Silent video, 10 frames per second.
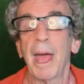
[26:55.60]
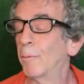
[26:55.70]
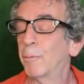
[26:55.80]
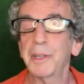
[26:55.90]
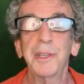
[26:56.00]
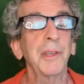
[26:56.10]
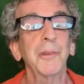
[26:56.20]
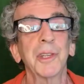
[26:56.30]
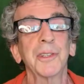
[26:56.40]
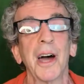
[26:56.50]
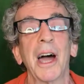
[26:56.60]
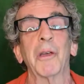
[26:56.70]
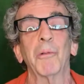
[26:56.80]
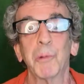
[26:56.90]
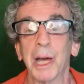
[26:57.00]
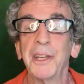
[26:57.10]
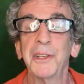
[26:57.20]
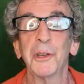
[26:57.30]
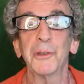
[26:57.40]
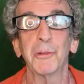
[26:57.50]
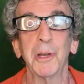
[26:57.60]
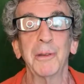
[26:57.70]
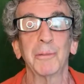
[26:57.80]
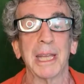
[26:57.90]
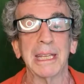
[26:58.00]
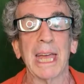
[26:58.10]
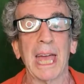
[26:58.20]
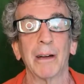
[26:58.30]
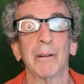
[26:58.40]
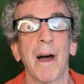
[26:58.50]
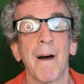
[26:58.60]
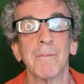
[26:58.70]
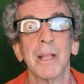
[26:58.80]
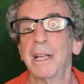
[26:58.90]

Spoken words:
What do you desire? What is your dream right now?